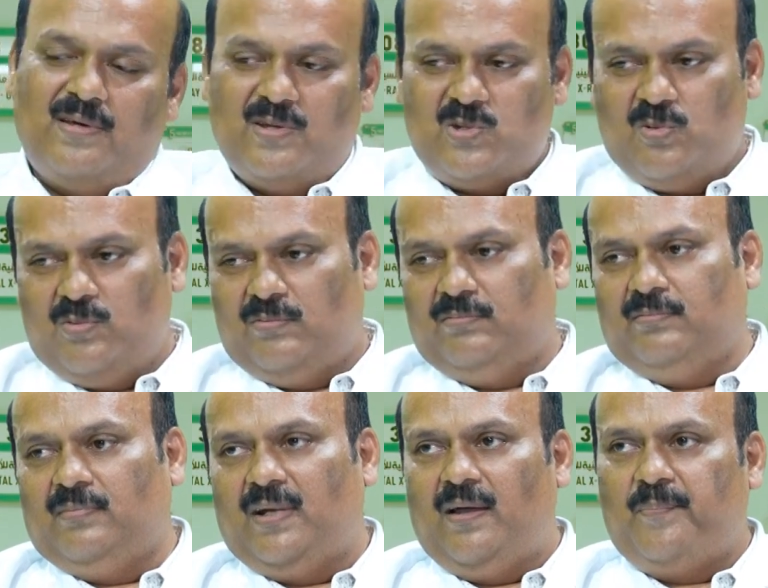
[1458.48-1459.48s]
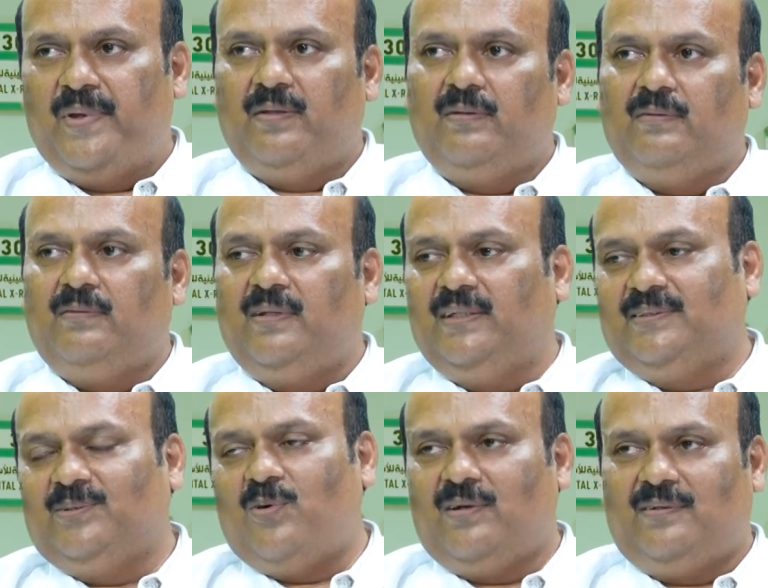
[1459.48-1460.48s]
So, that's
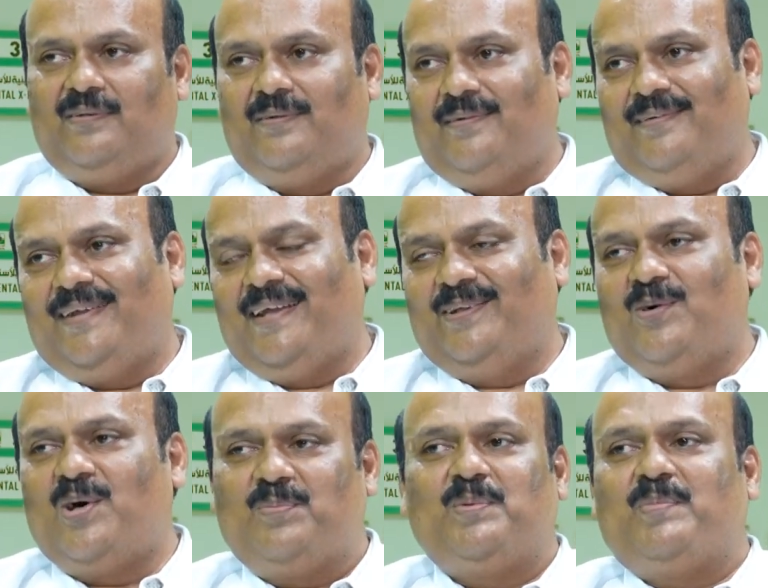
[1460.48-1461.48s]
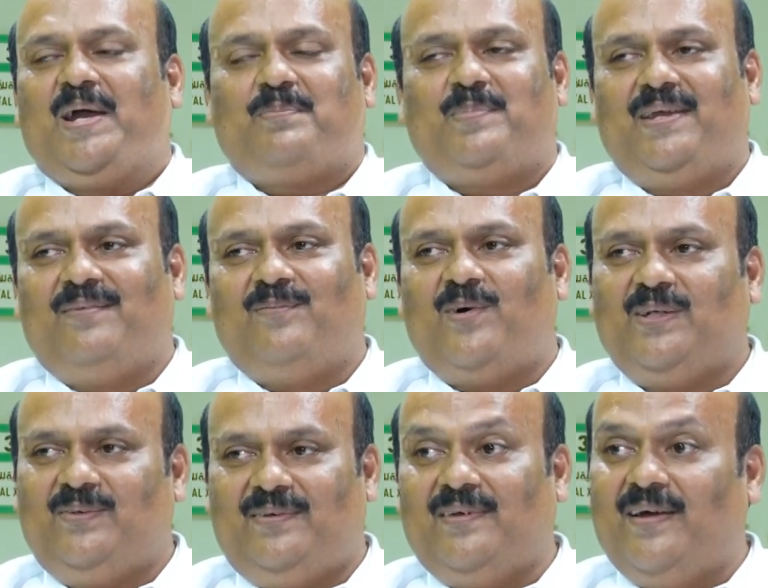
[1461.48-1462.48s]
not like normal back pain what
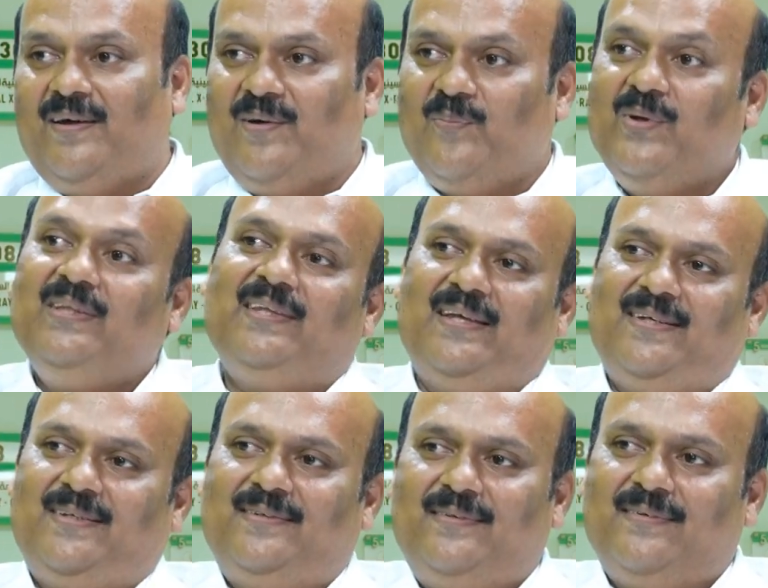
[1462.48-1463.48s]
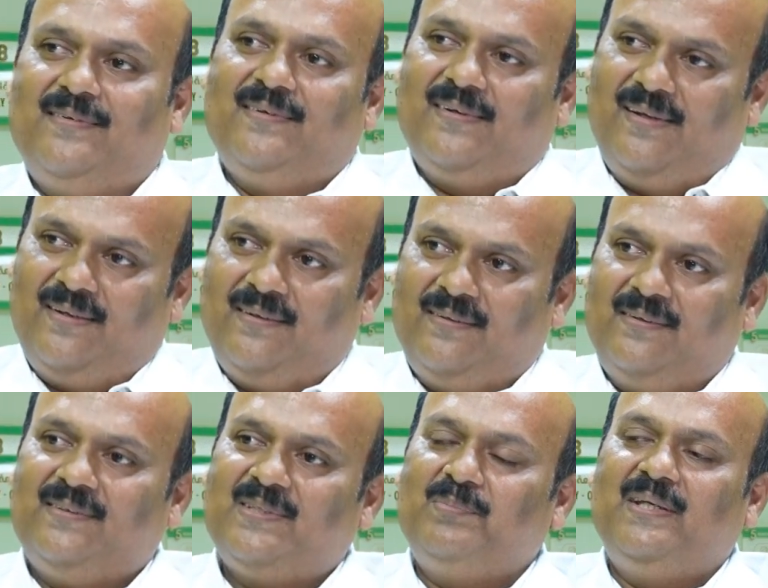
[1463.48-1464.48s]
we think.
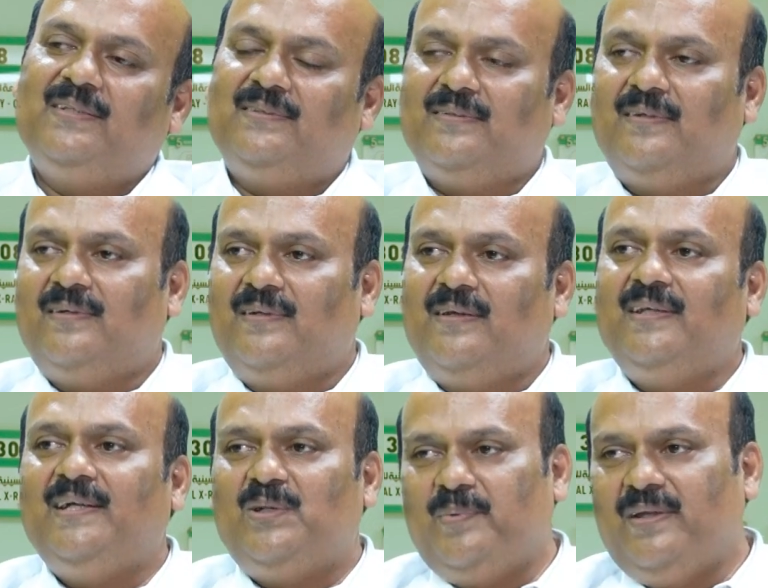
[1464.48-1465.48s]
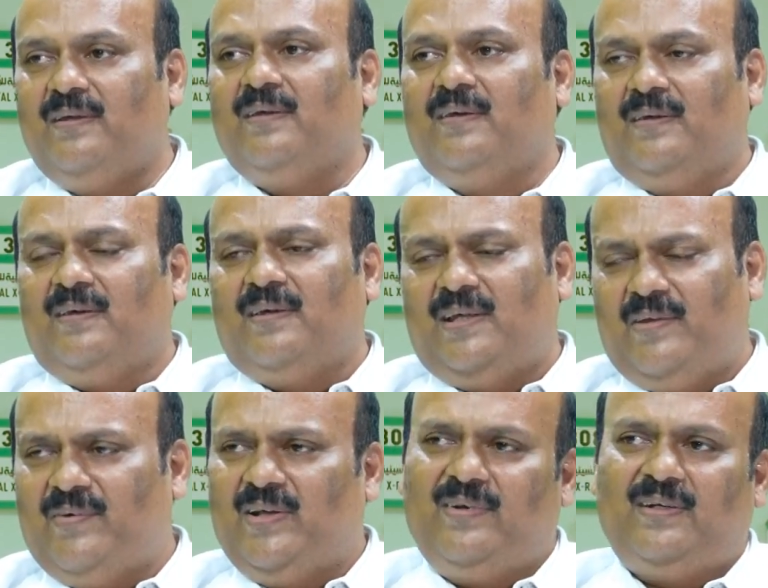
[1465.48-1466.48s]
Some things need to be
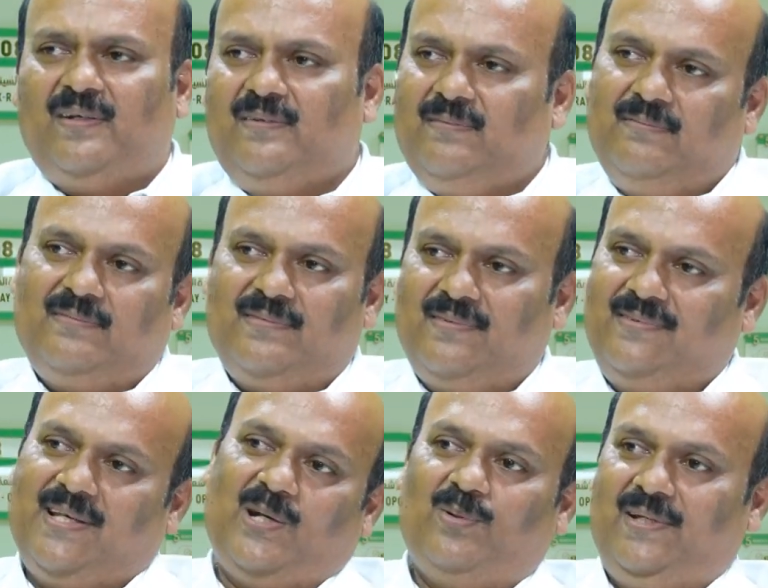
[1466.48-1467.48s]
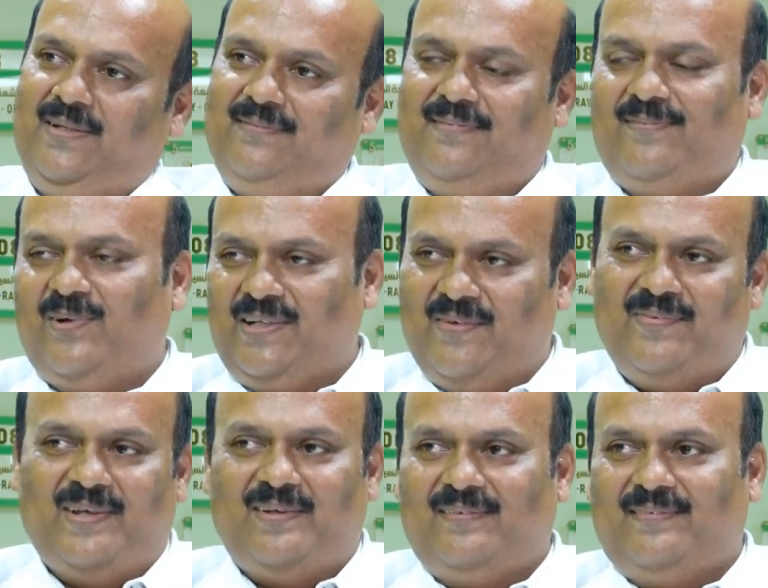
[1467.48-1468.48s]
evaluated thoroughly, what I
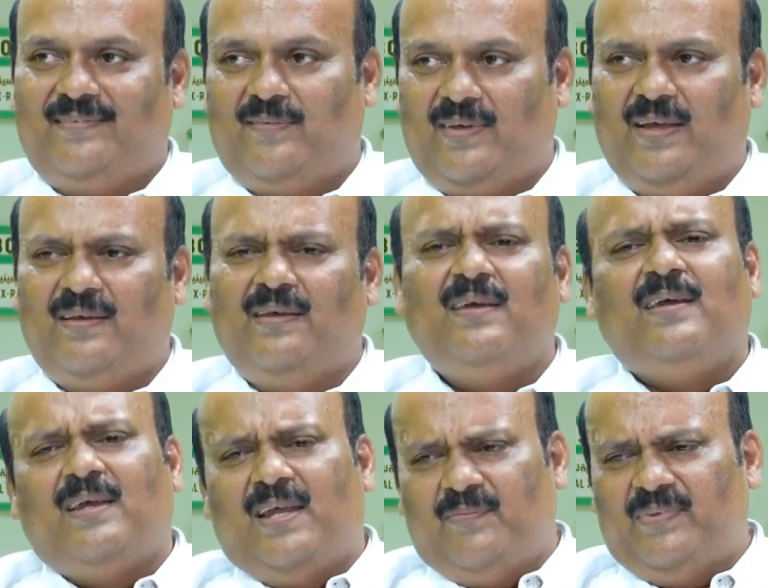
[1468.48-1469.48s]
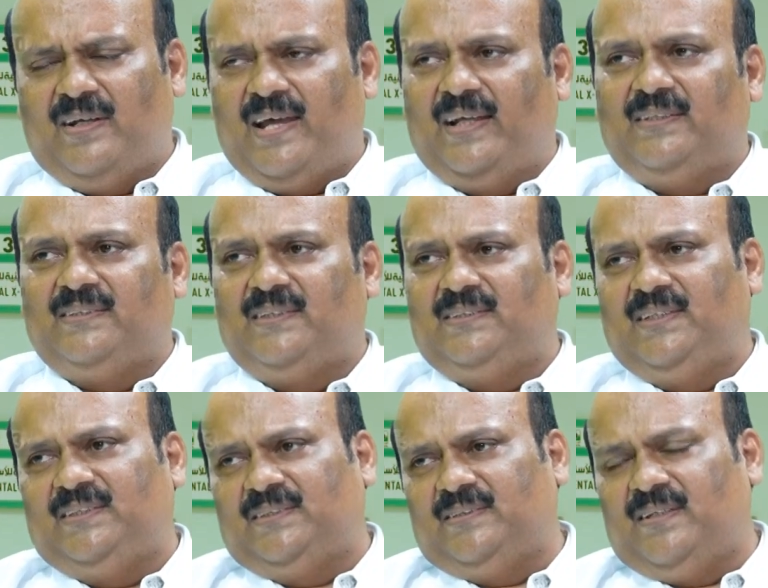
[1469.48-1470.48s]
feel. Okay. If the diagnosis
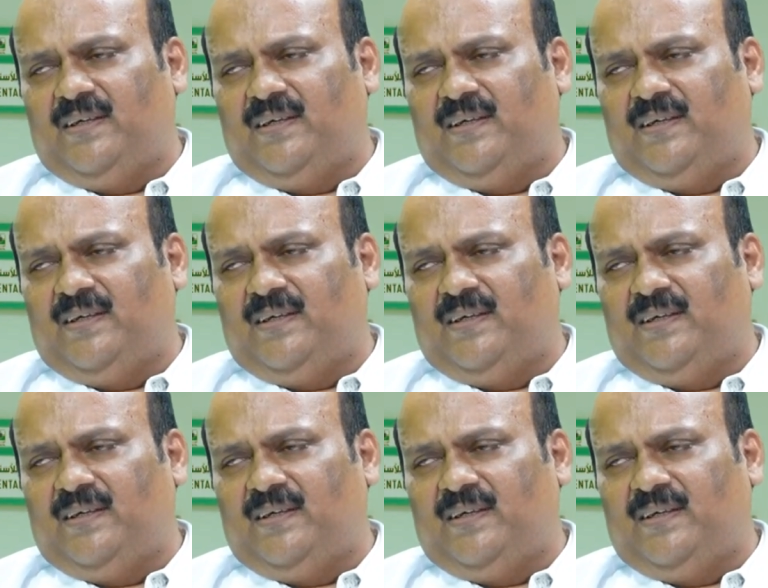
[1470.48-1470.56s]
is